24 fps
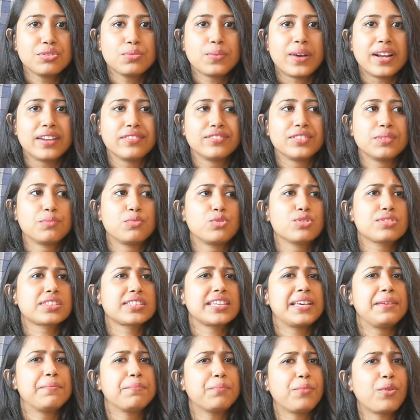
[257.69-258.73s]
one of the most
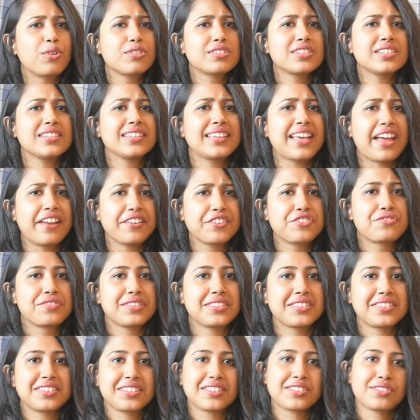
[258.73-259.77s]
important
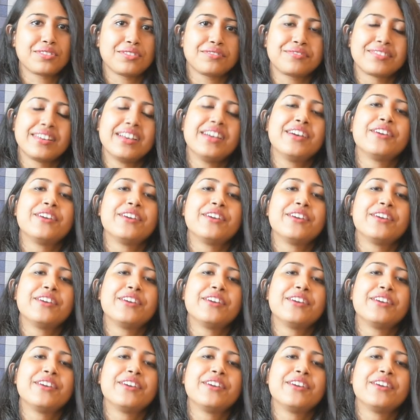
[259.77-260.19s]
characteristics of